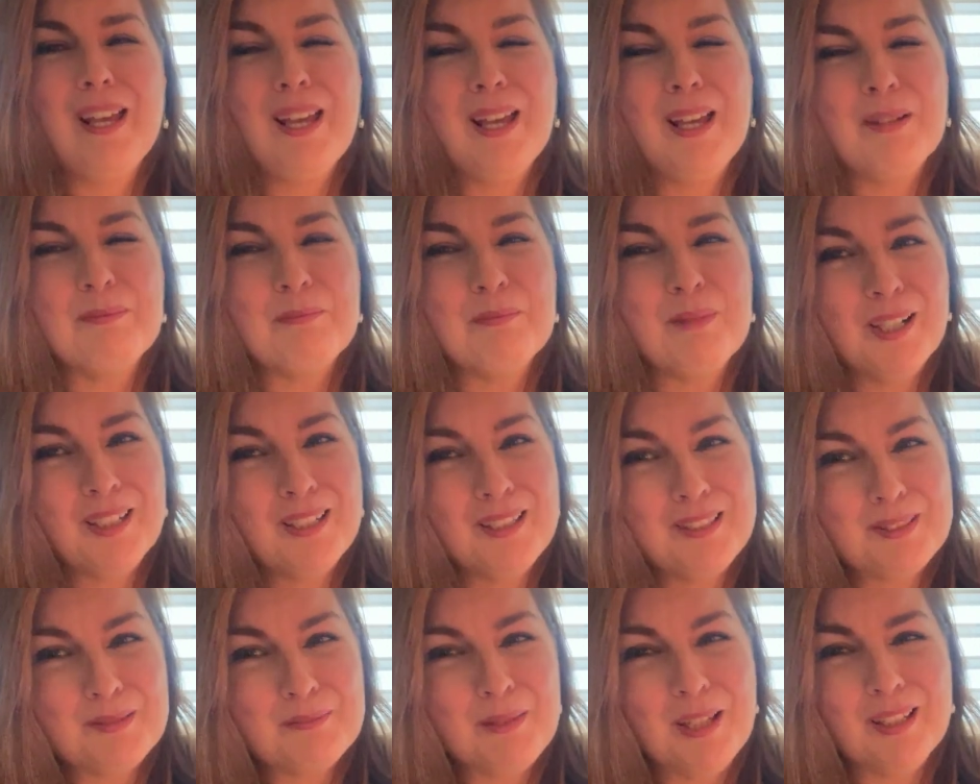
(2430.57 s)
And mine
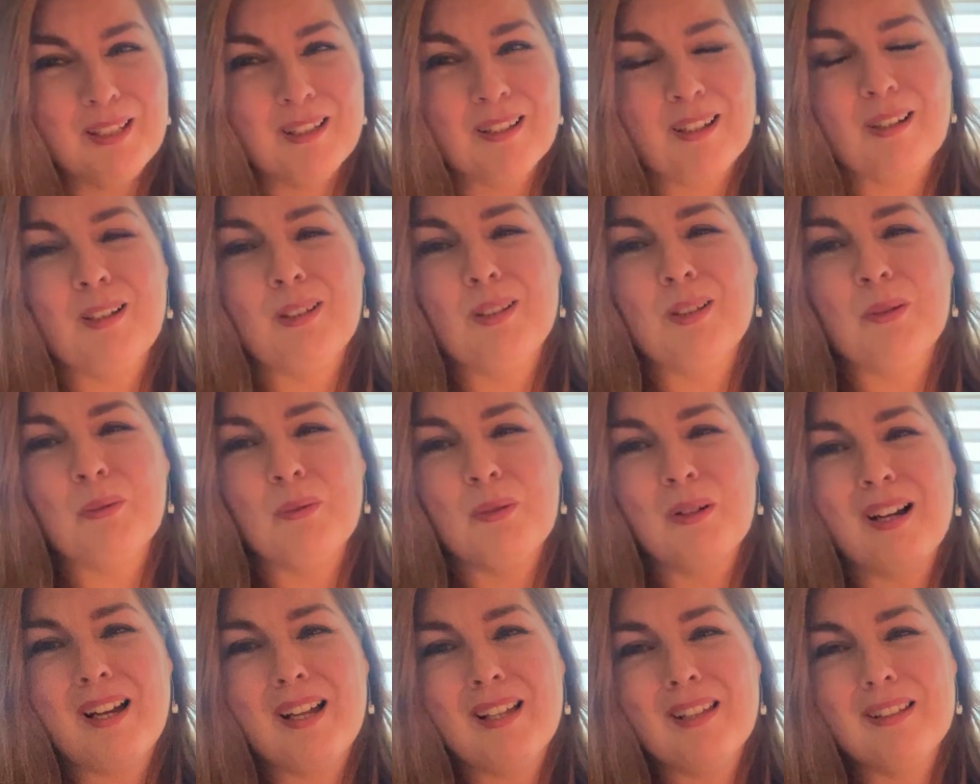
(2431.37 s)
is melancholy,
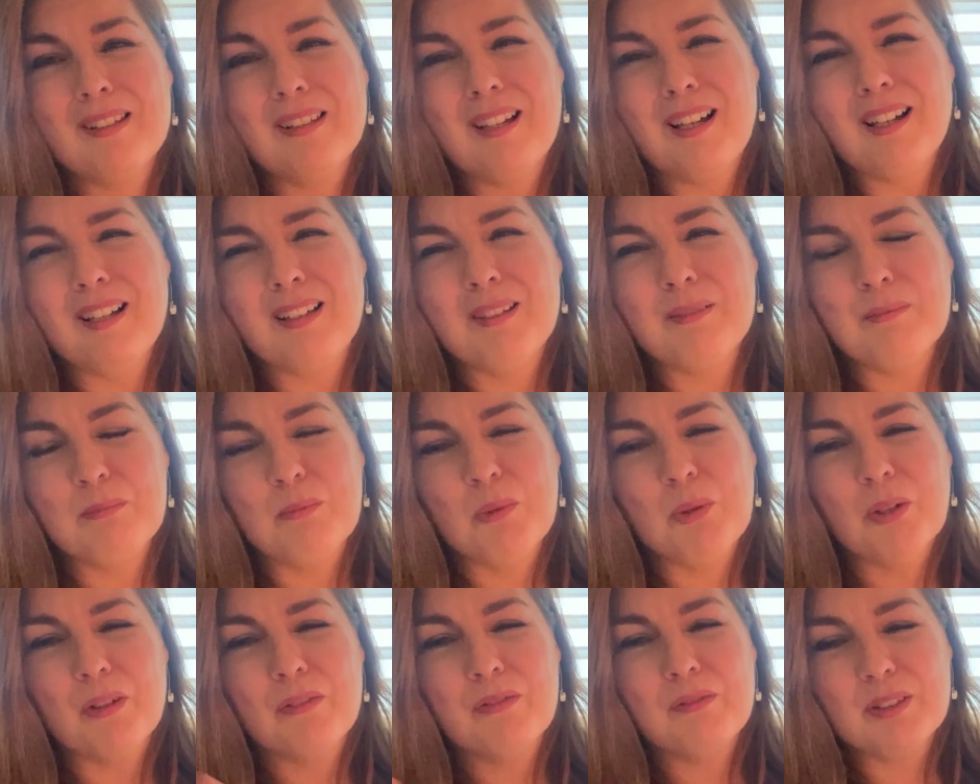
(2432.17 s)
where I, I'm
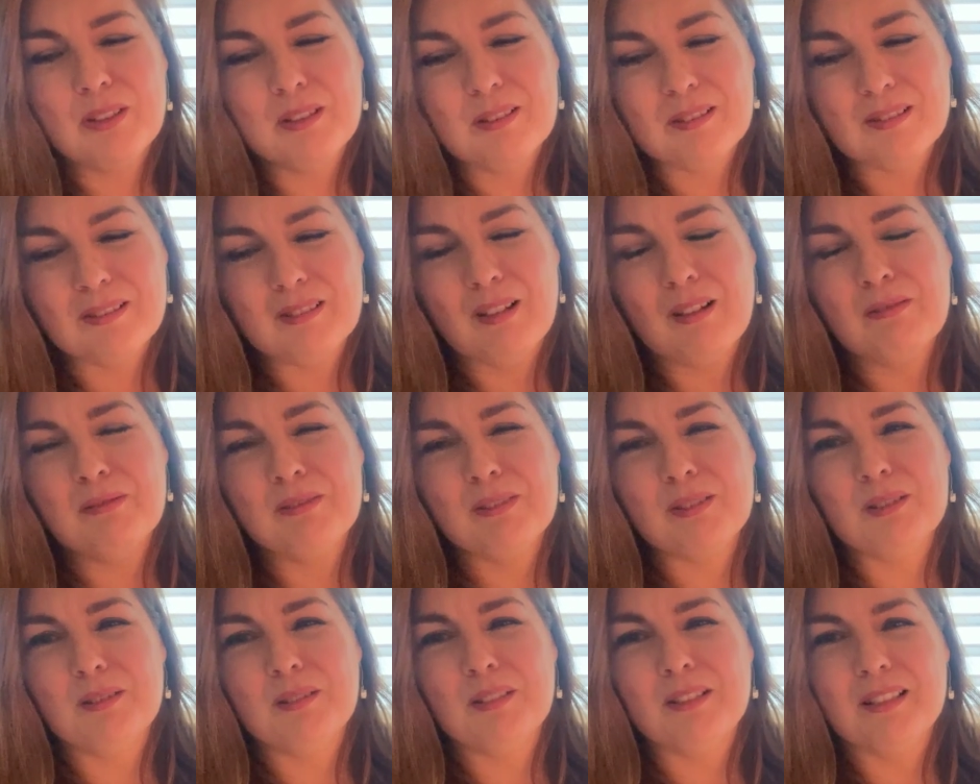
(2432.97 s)
more
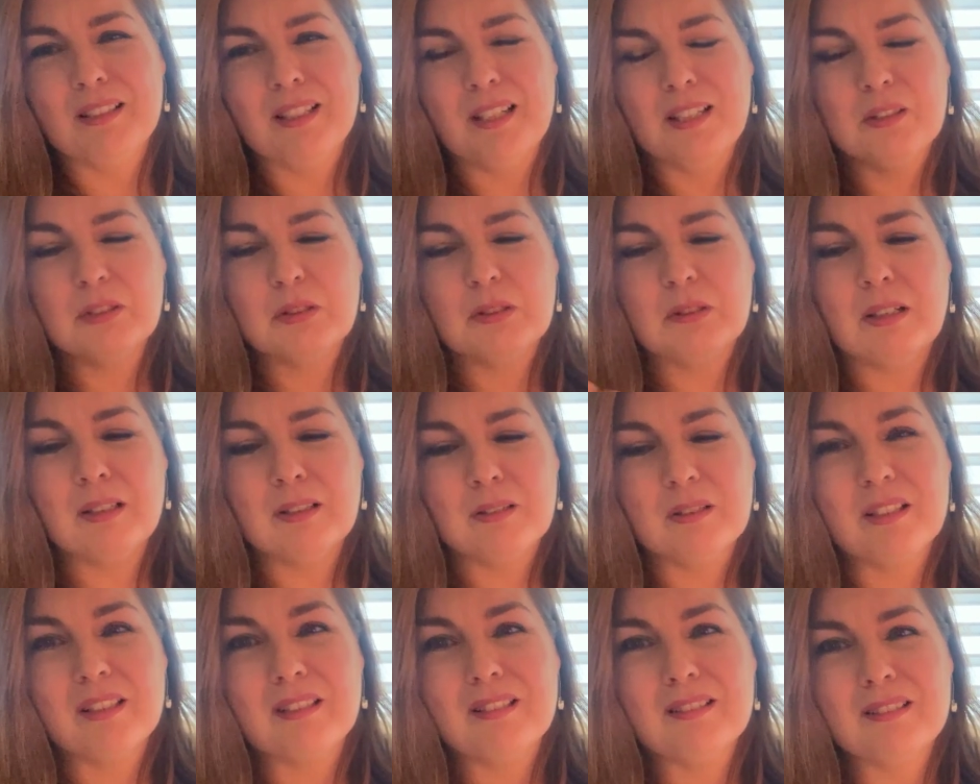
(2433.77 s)
philosophical in nature. I
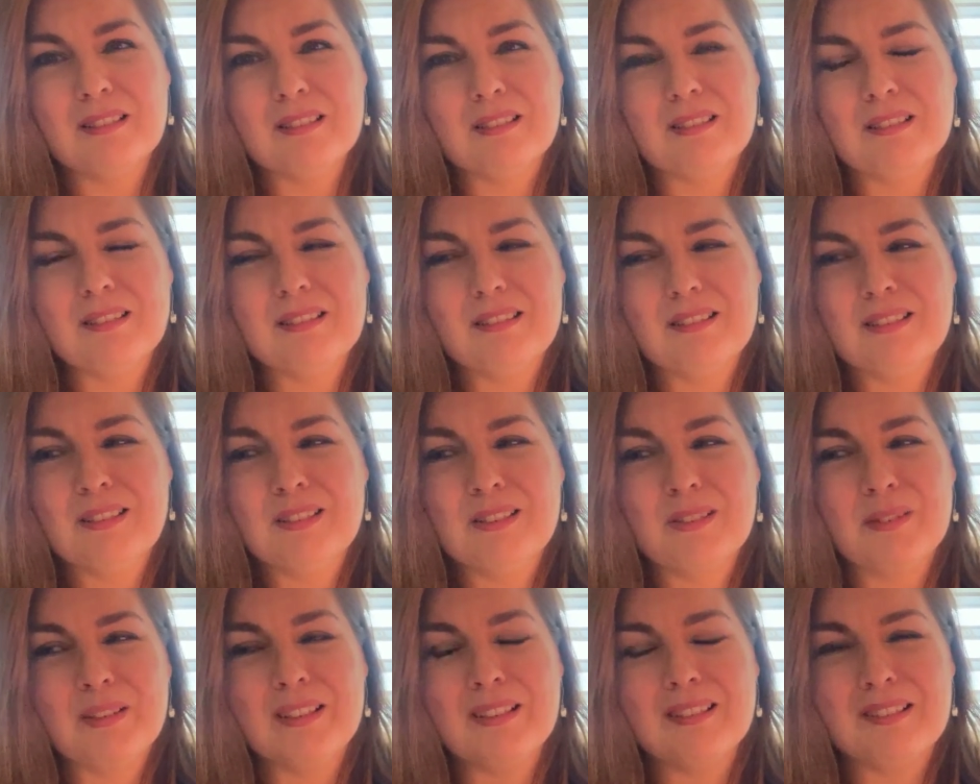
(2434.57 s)
look at this
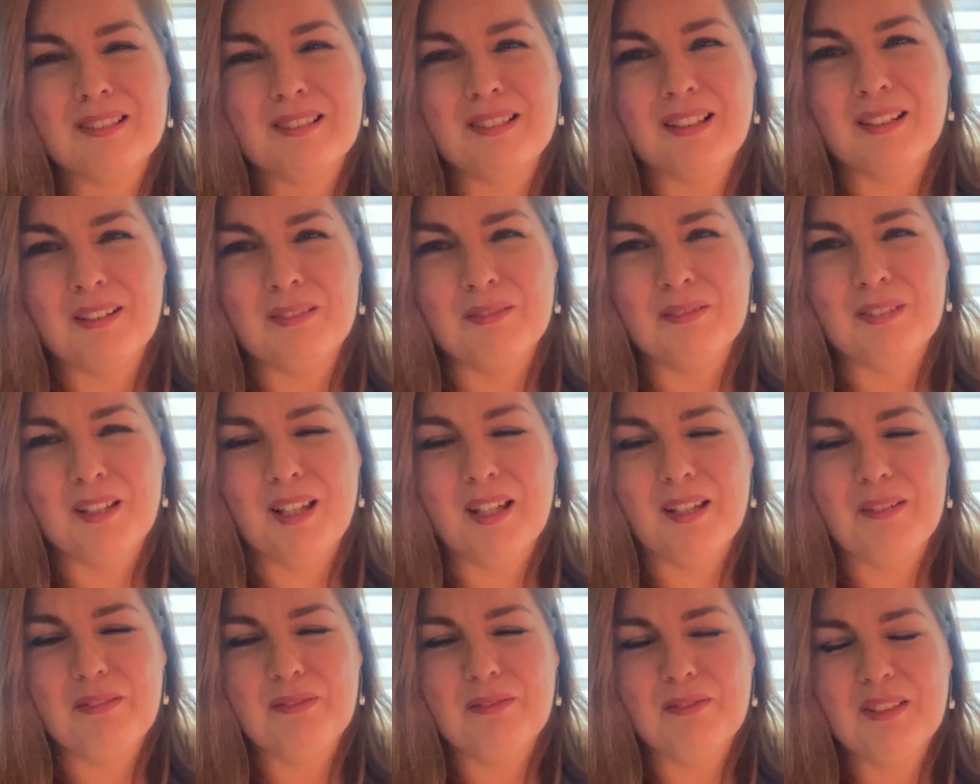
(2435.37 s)
serious side of
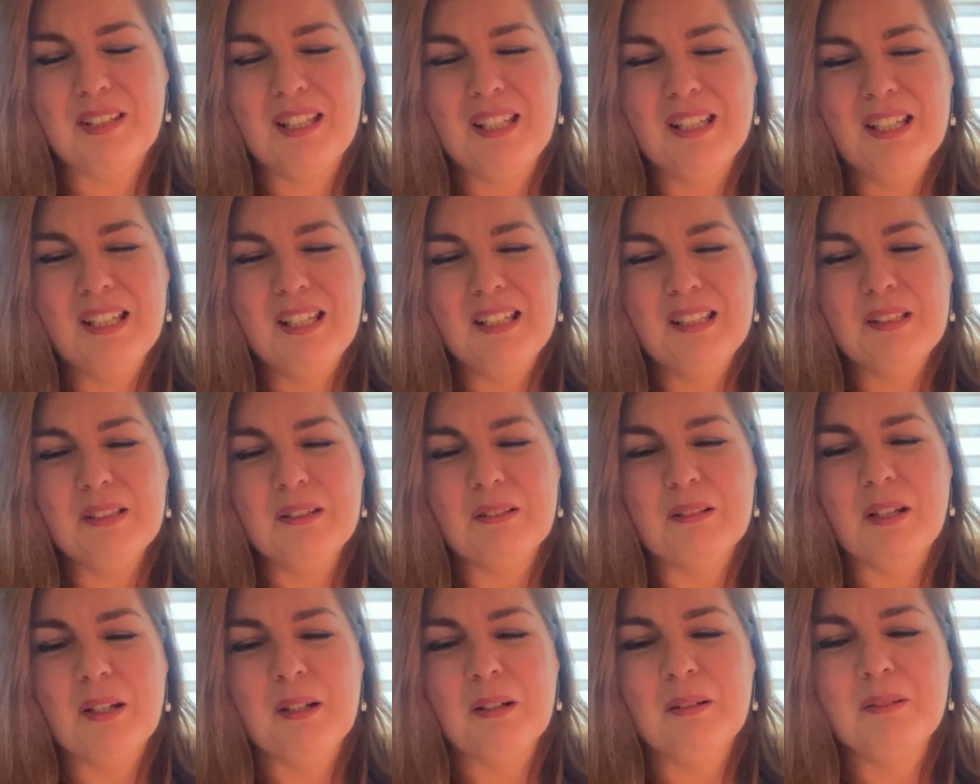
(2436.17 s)
life, you
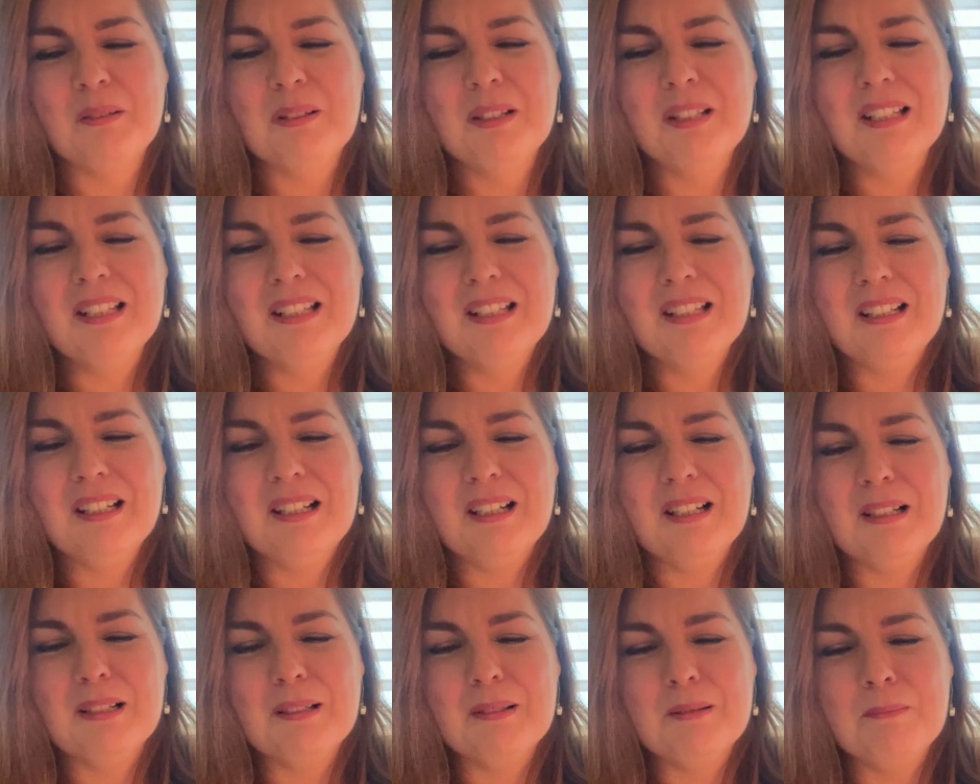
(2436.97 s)
know,
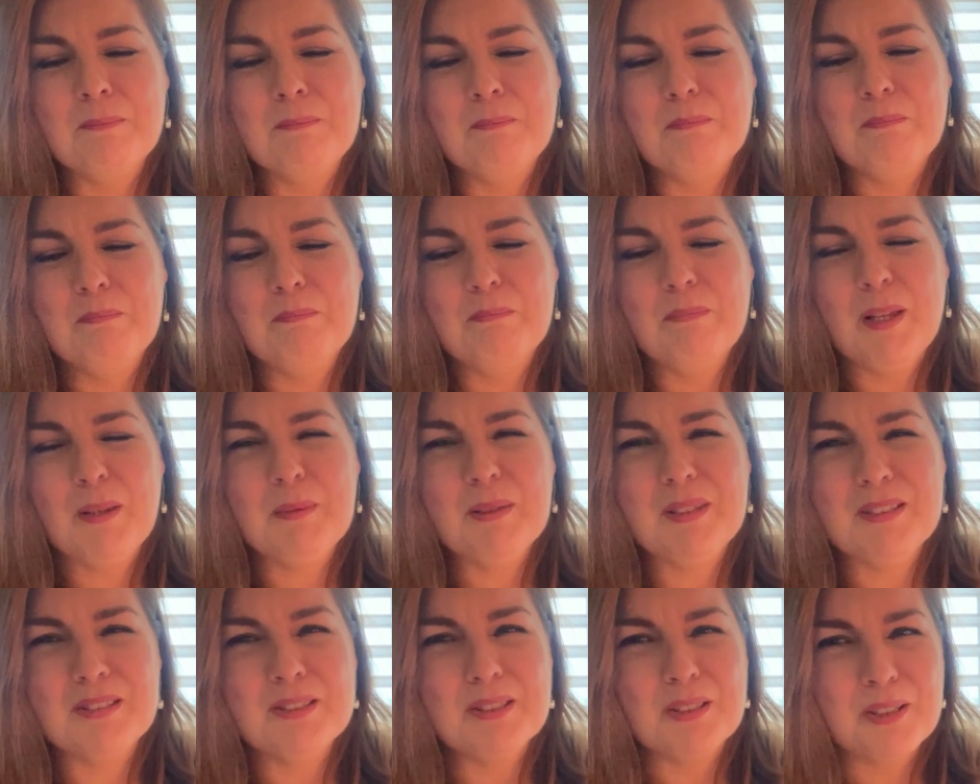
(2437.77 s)
um, maybe
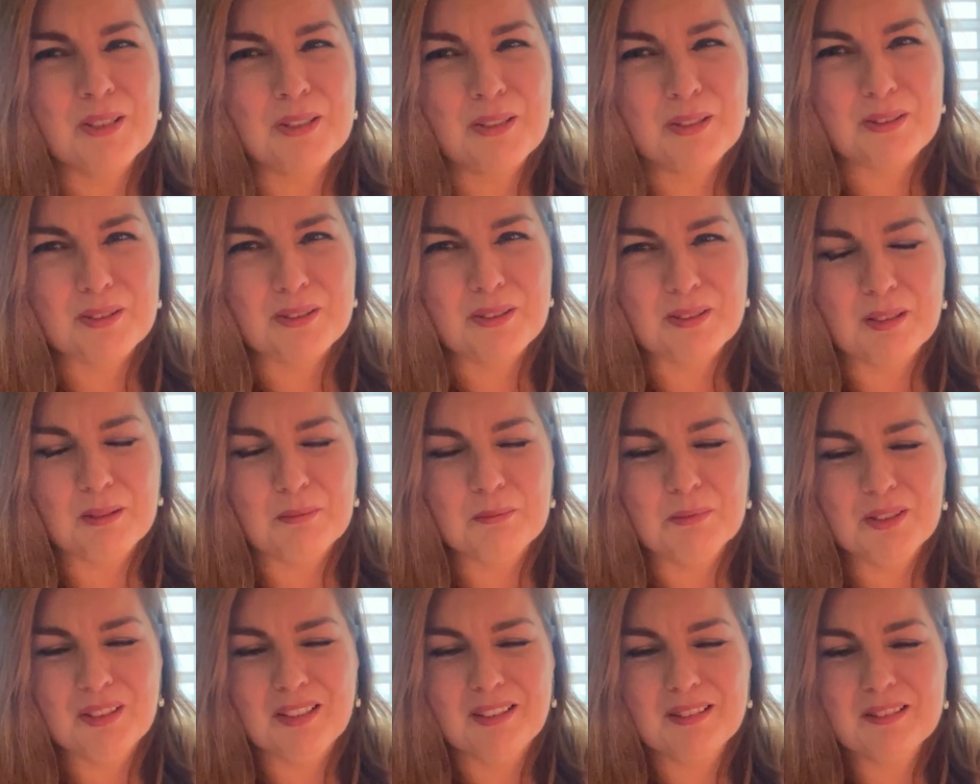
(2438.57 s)
the darker
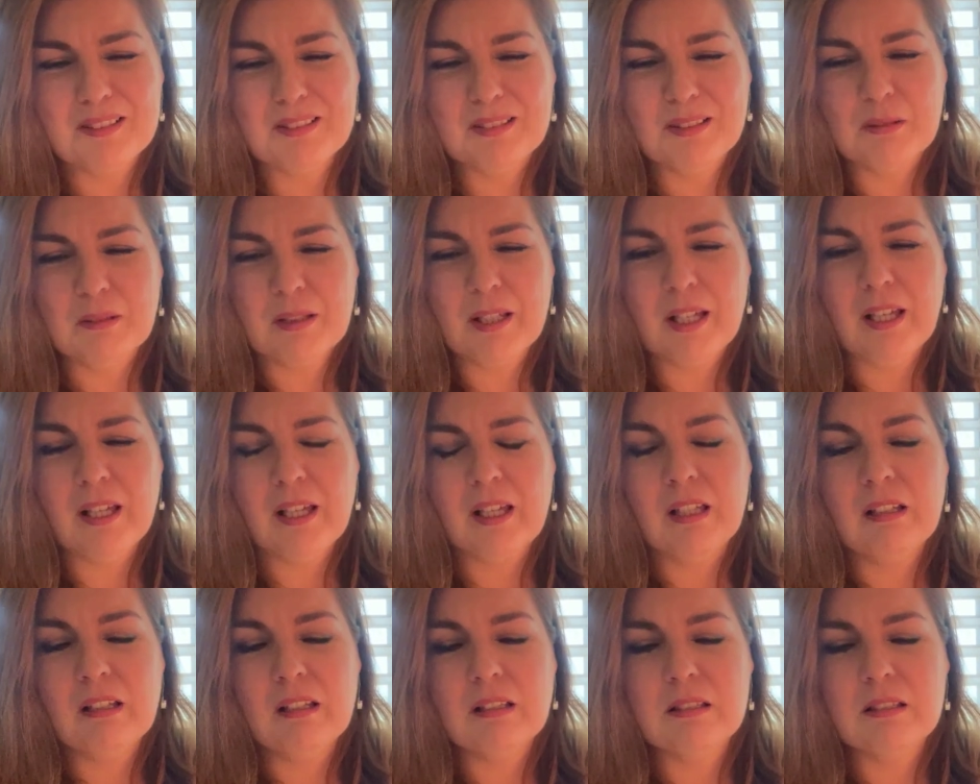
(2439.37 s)
subjects, okay?